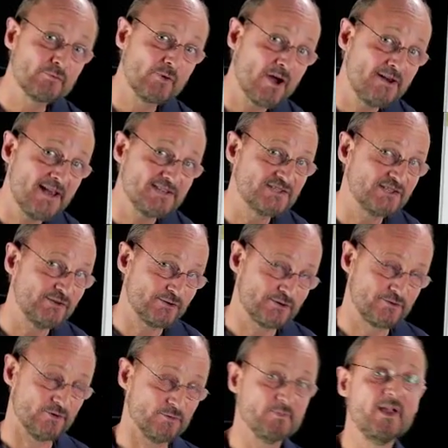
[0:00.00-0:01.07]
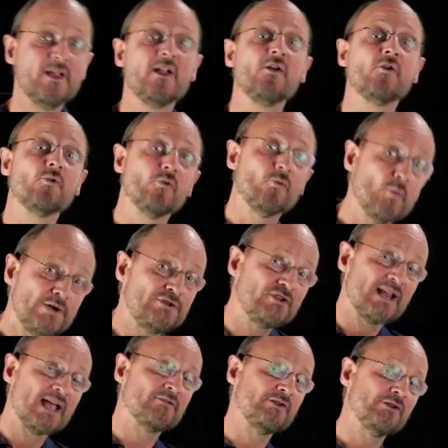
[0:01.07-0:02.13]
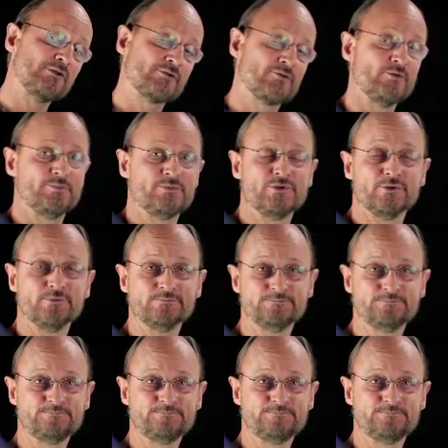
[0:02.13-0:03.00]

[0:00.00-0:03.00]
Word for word: the road has a youth group. We should have a youth group too.